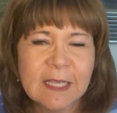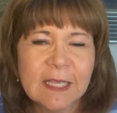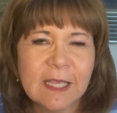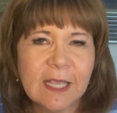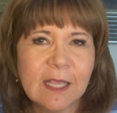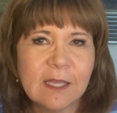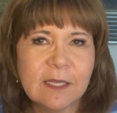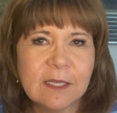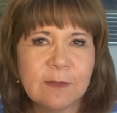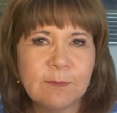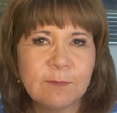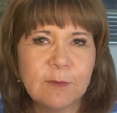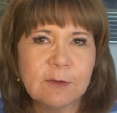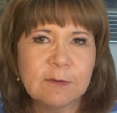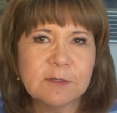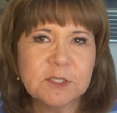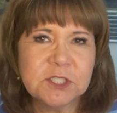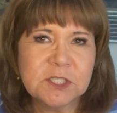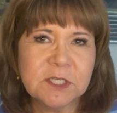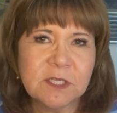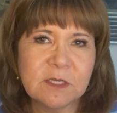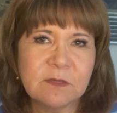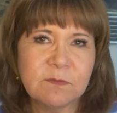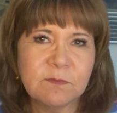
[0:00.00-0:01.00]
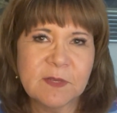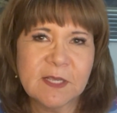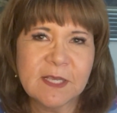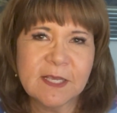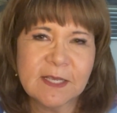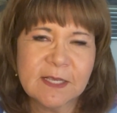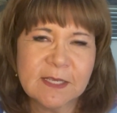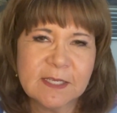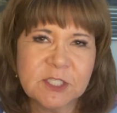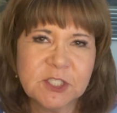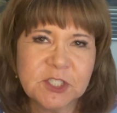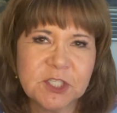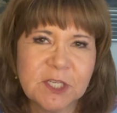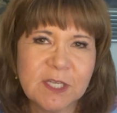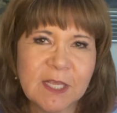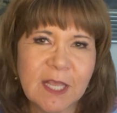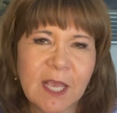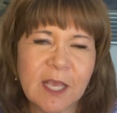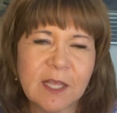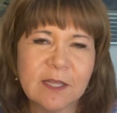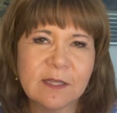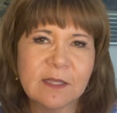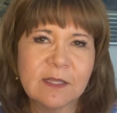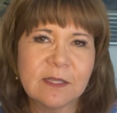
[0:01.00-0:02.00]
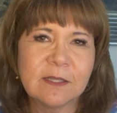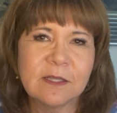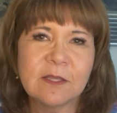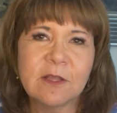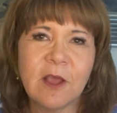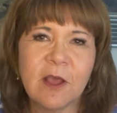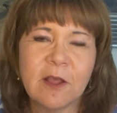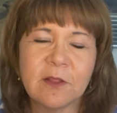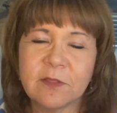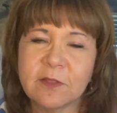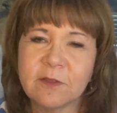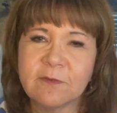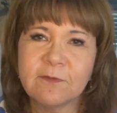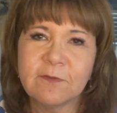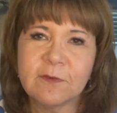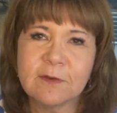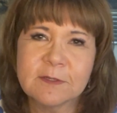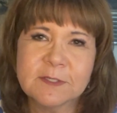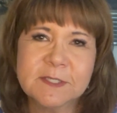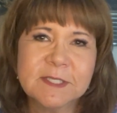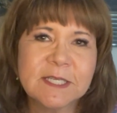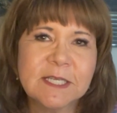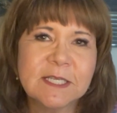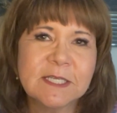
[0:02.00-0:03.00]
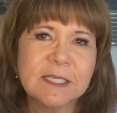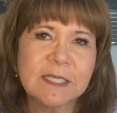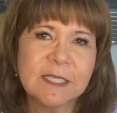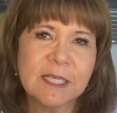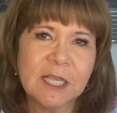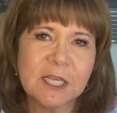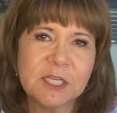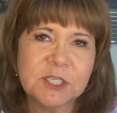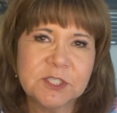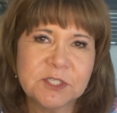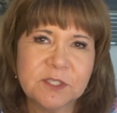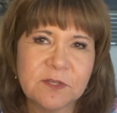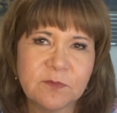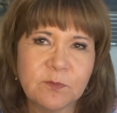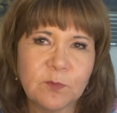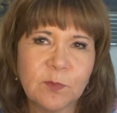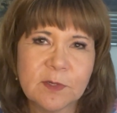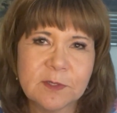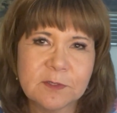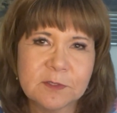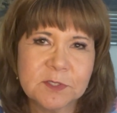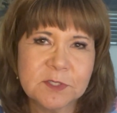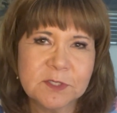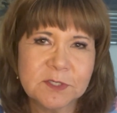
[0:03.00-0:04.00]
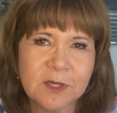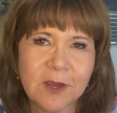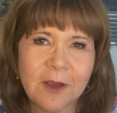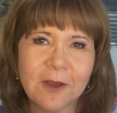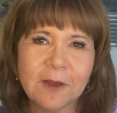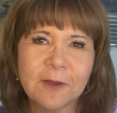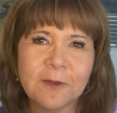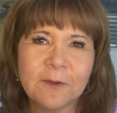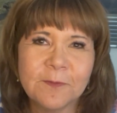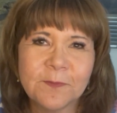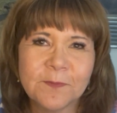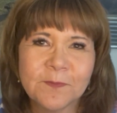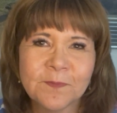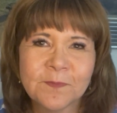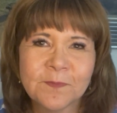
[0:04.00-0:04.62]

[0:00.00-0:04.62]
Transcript: and emotion because she had not the first indication of where to start.